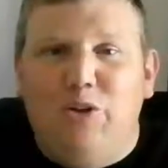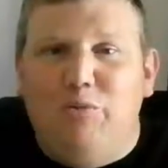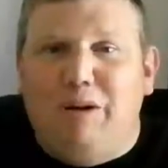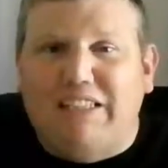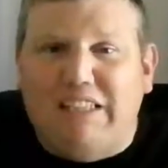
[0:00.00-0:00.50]

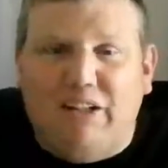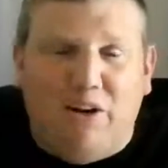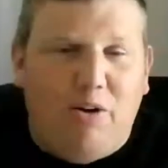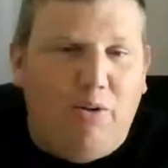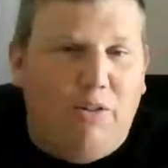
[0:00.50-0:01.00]

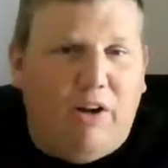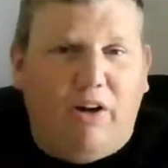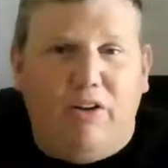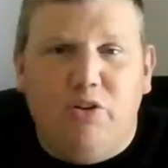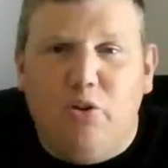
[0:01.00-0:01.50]
Mexico,
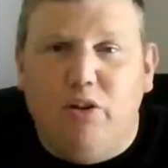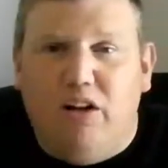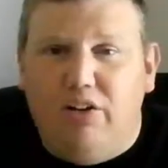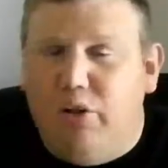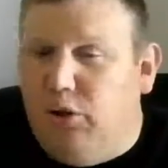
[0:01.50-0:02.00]
their
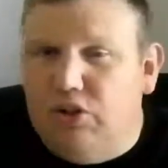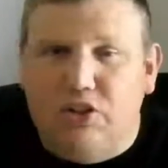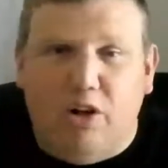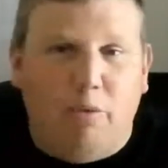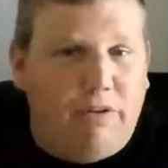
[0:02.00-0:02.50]
New York
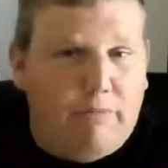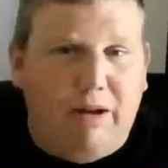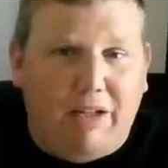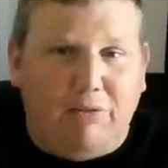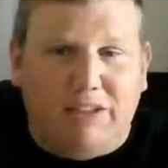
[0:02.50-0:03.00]
show with
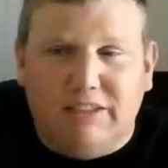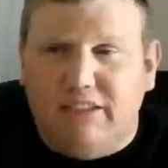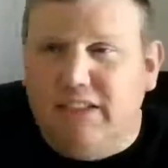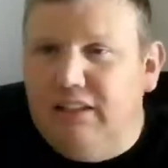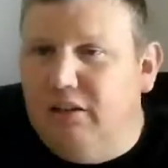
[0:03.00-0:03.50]
Impact
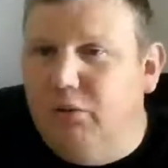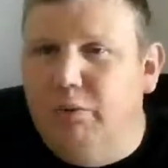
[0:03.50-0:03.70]
Wrestling.